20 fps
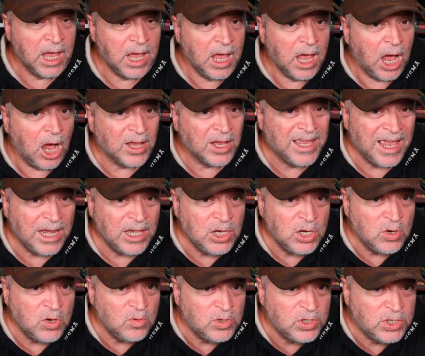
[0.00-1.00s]
Again,
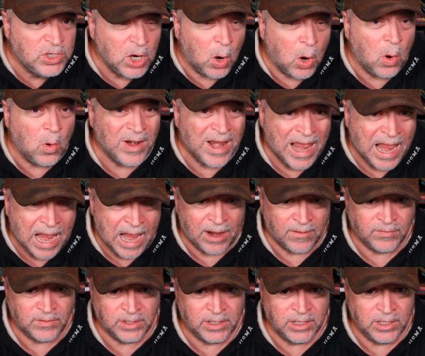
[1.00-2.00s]
you don't
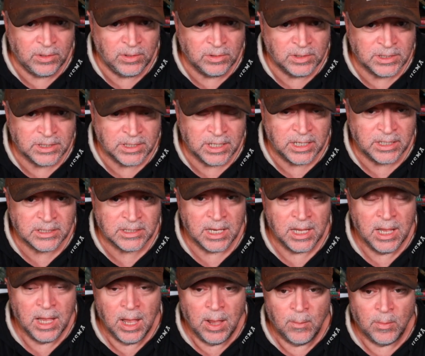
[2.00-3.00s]
have to use this,
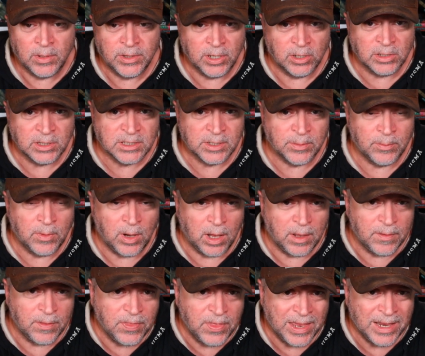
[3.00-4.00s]
but there's some
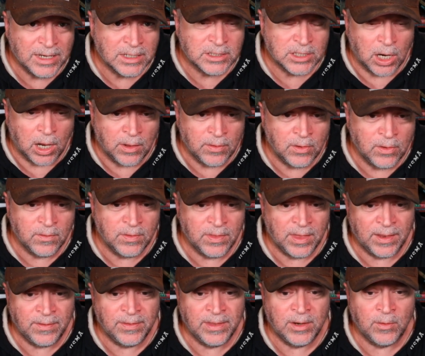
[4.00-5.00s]
things other
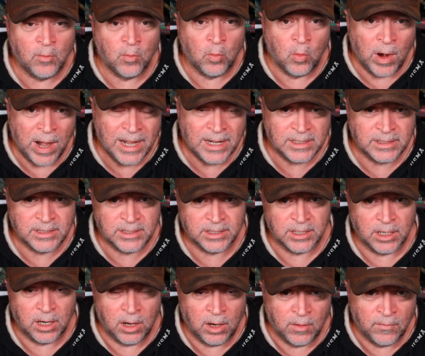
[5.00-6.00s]
than the rates
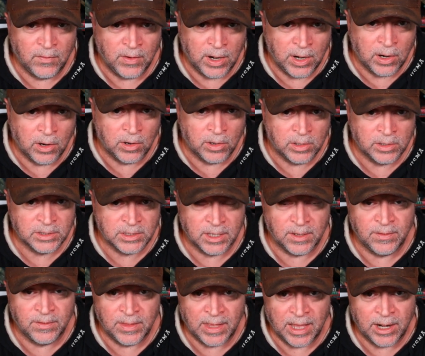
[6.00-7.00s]
of errors
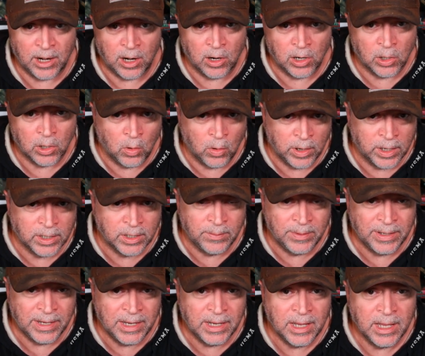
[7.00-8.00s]
that are going to
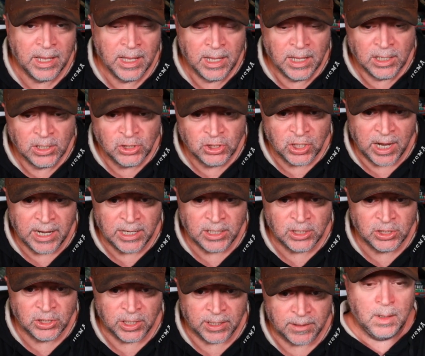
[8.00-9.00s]
be
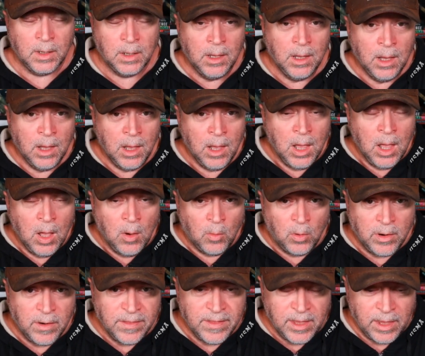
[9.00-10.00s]
changing.
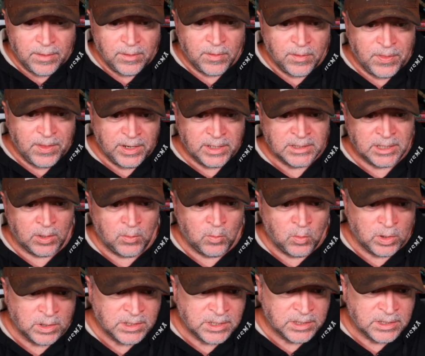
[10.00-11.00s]
One of the other things I
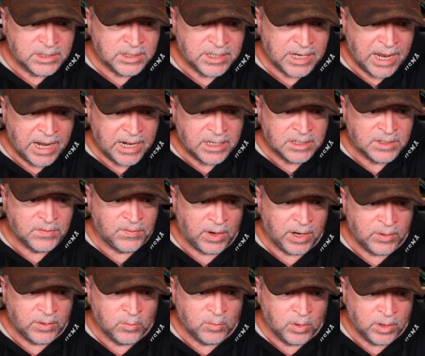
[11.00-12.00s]
wasn't
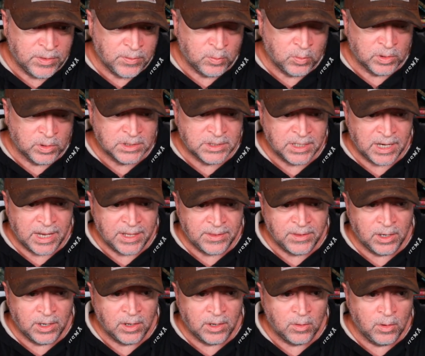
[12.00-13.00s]
satisfied with was that
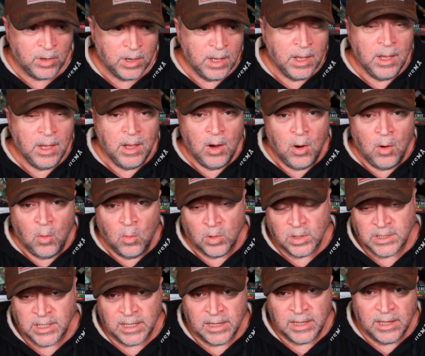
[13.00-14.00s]
there
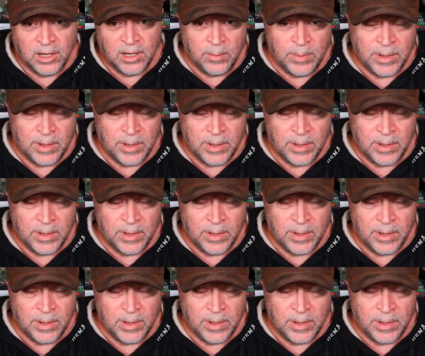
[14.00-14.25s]
was a little bit